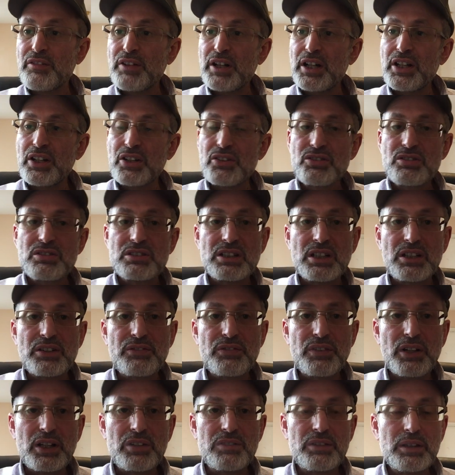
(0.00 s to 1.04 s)
Very interesting
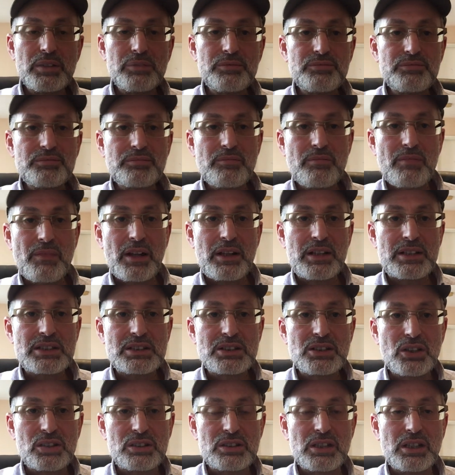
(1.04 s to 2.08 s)
flavor.
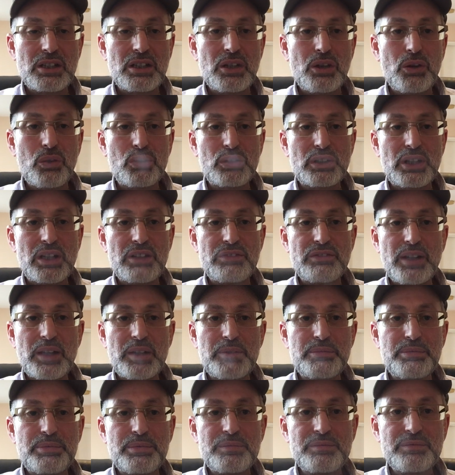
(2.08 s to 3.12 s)
It's not an all-day
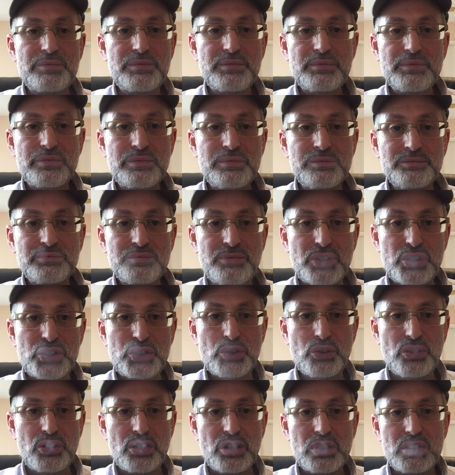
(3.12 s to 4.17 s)
vape, for
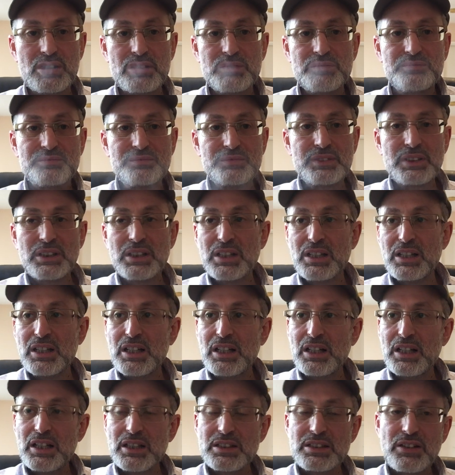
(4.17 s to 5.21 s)
sure not.
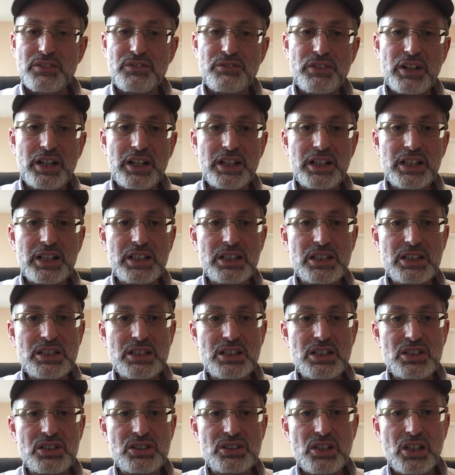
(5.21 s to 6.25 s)
It's a very
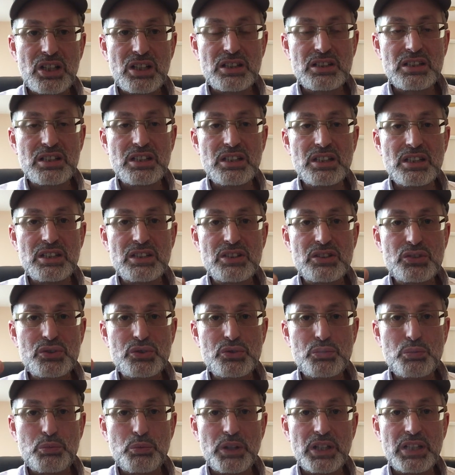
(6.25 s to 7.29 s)
desserty,
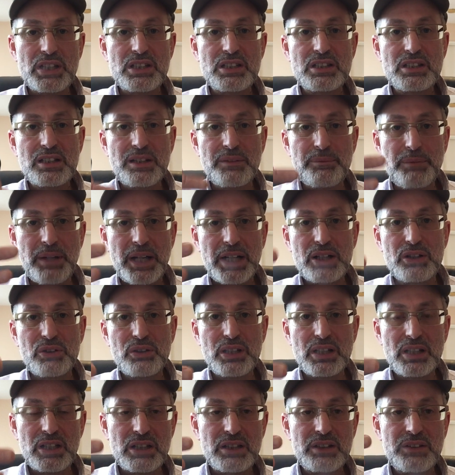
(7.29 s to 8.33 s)
sweet,
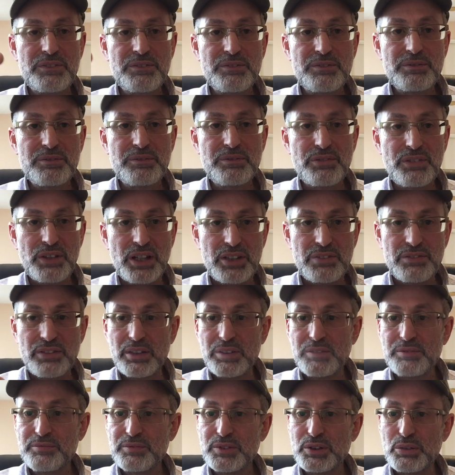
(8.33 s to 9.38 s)
tobacco-y
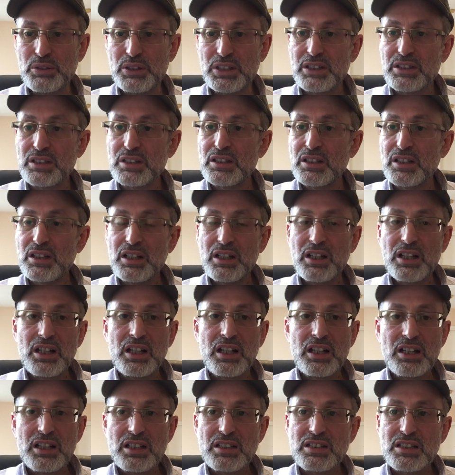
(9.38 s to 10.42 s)
flavor to it.
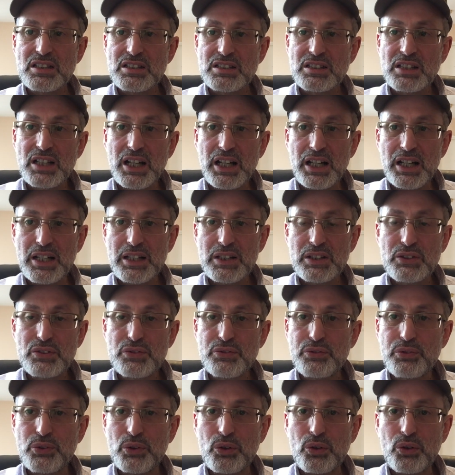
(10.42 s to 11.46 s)
This is nice
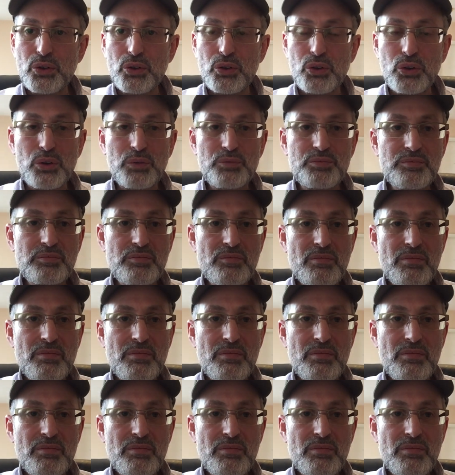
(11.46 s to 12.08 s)
for